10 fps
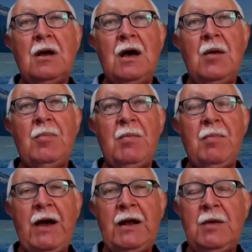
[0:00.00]
Uh, but
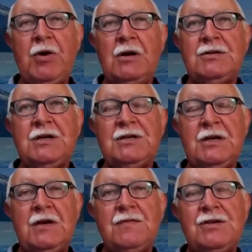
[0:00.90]
mainly
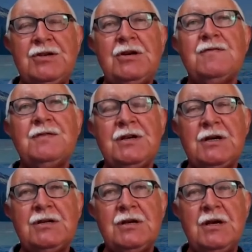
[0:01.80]
processing of this
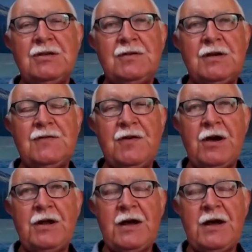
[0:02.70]
geophysics. It's it's very